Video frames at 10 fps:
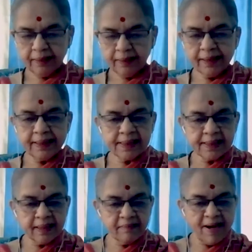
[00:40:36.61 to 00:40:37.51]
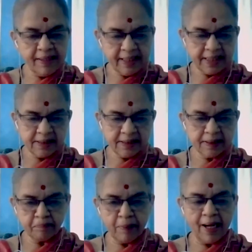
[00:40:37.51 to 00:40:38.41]
the
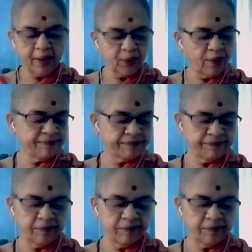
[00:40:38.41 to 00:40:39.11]
disadvantages part of